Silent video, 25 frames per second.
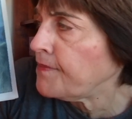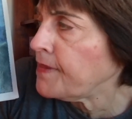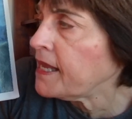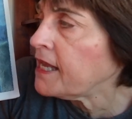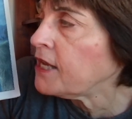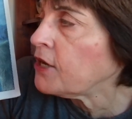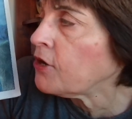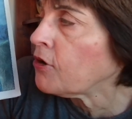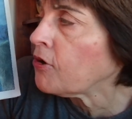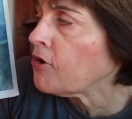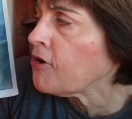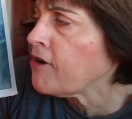
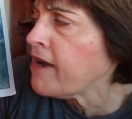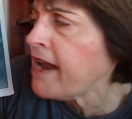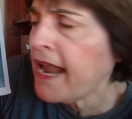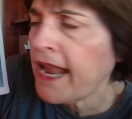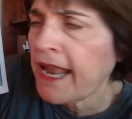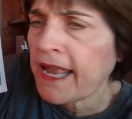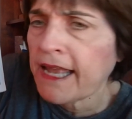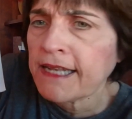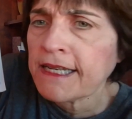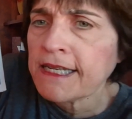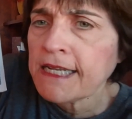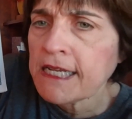me your
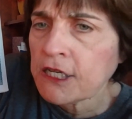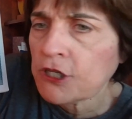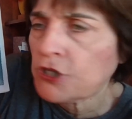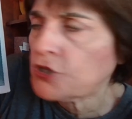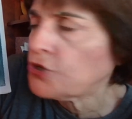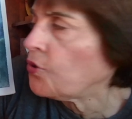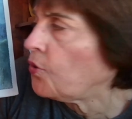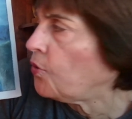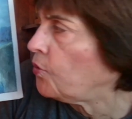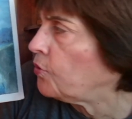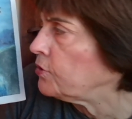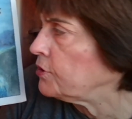hand," he
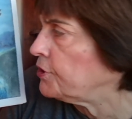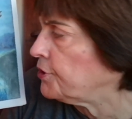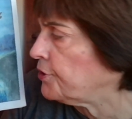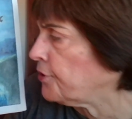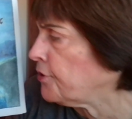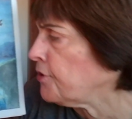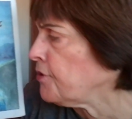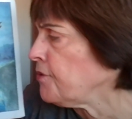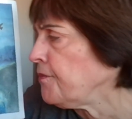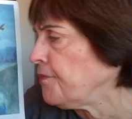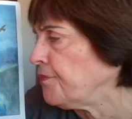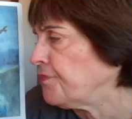told
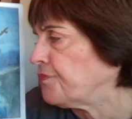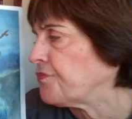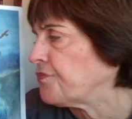her.